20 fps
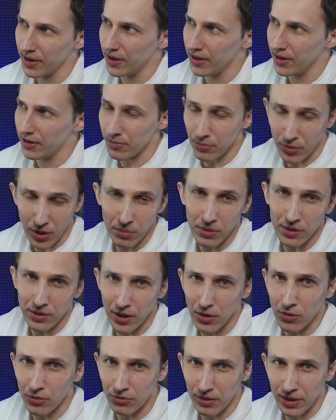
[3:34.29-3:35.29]
You probably
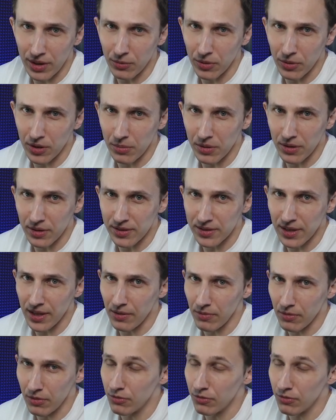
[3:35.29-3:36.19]
know already what I'm gonna say.